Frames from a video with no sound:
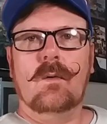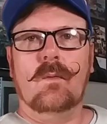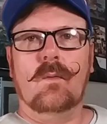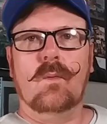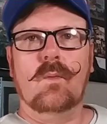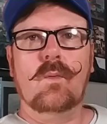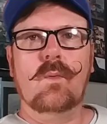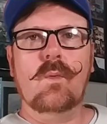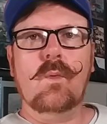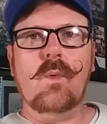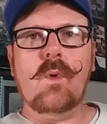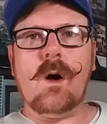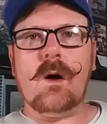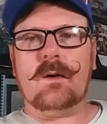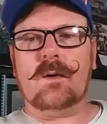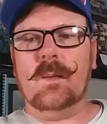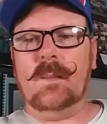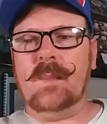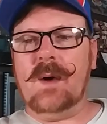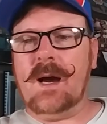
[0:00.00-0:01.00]

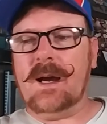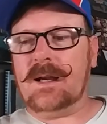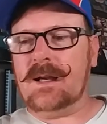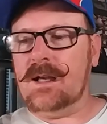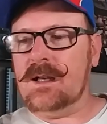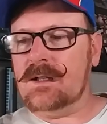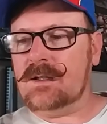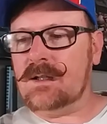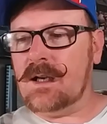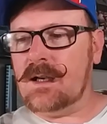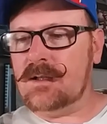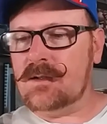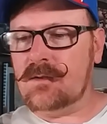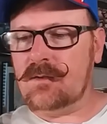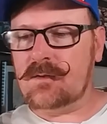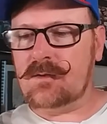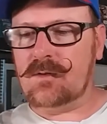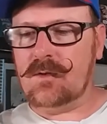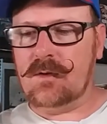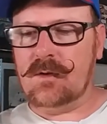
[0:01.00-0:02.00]
Welcome back, Ink
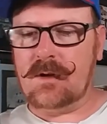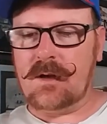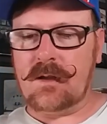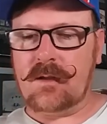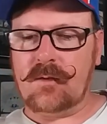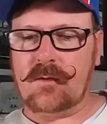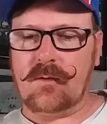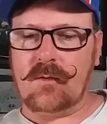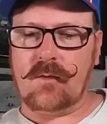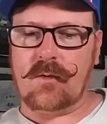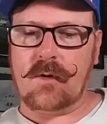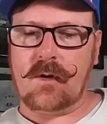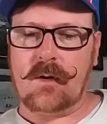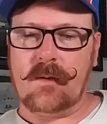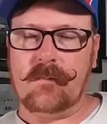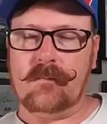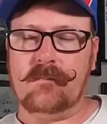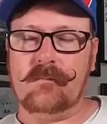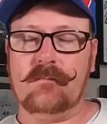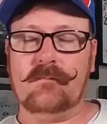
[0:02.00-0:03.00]
Chasers, to another
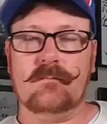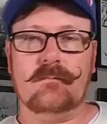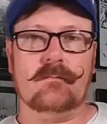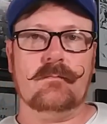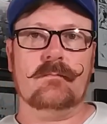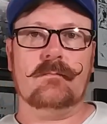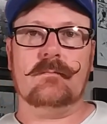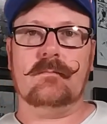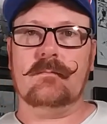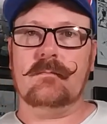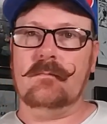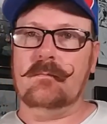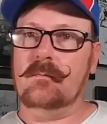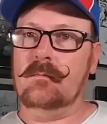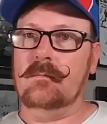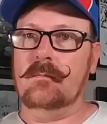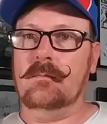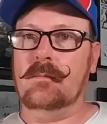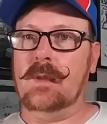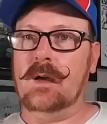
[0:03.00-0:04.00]

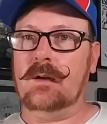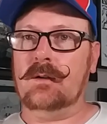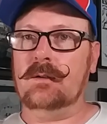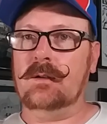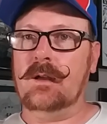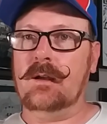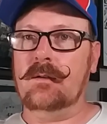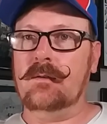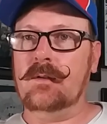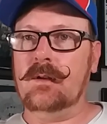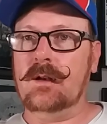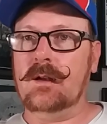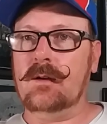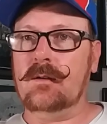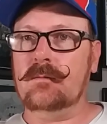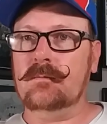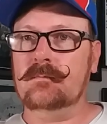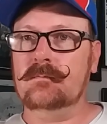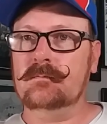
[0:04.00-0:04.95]
Melody video.